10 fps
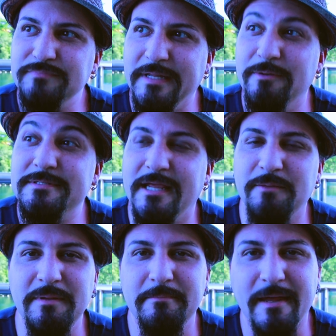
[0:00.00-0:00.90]
He would
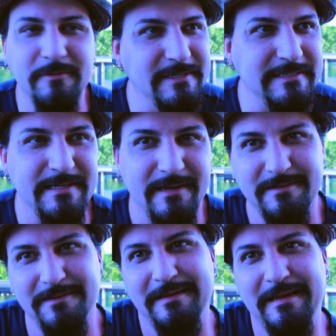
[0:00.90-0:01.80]
take me metal
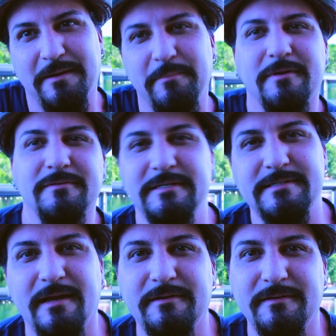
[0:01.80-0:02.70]
detecting. He had a metal
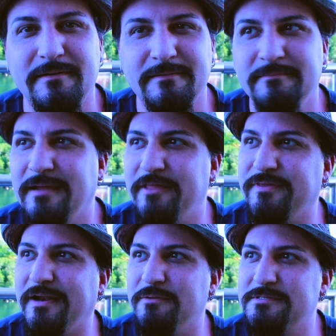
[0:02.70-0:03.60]
detector, and I
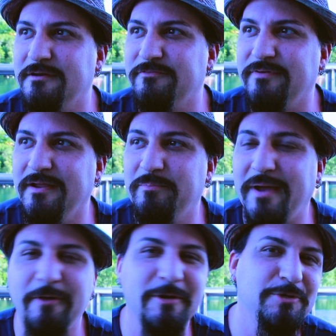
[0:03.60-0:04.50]
thought I was going to find
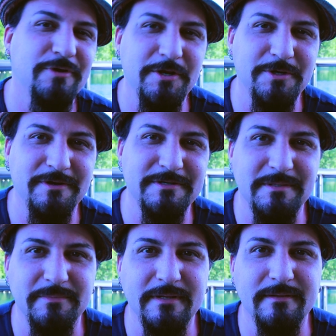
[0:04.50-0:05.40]
pirate treasure or
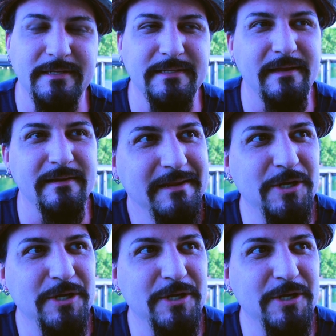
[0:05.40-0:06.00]
something like that.